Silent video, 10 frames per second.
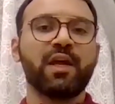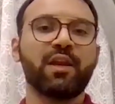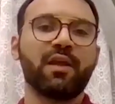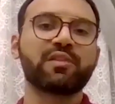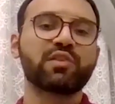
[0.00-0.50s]

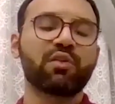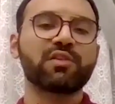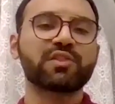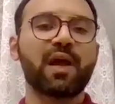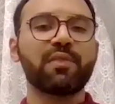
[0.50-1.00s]
And so
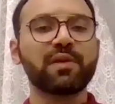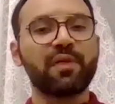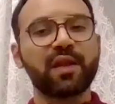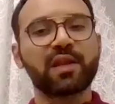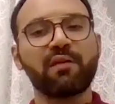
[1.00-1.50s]
I think
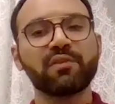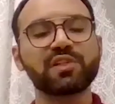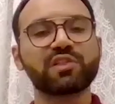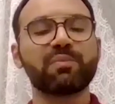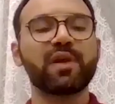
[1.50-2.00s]
that
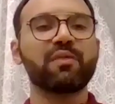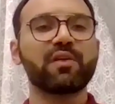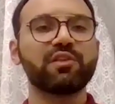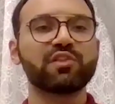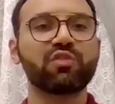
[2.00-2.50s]
governance play,
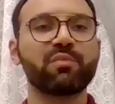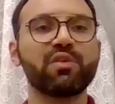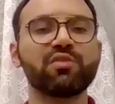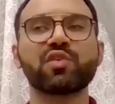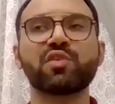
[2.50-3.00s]
the
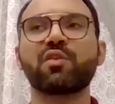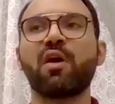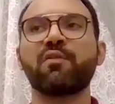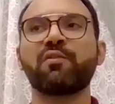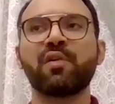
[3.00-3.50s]
distribution
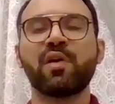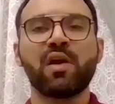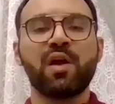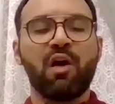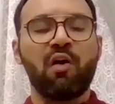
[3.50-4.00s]
of
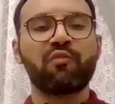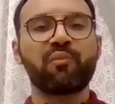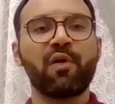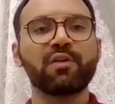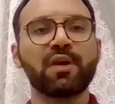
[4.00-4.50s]

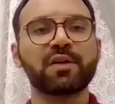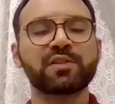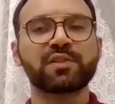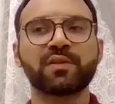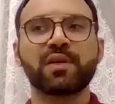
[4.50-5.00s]

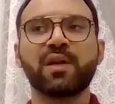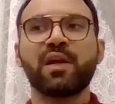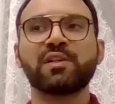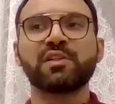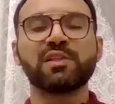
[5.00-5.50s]
products
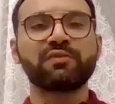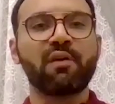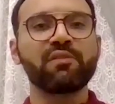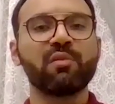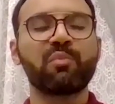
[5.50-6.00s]
is
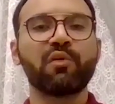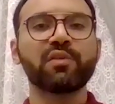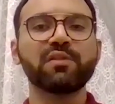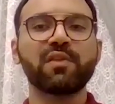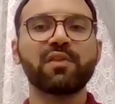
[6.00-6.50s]
very
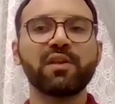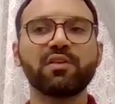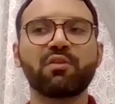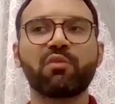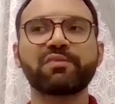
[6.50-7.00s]
important.
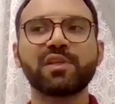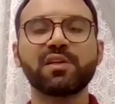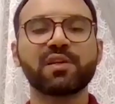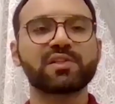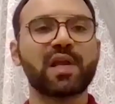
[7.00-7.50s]
And we've
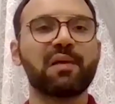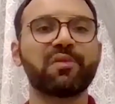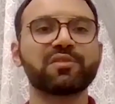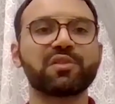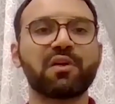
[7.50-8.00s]
seen
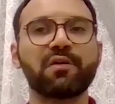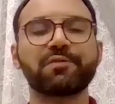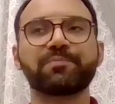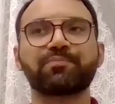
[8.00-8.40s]
examples of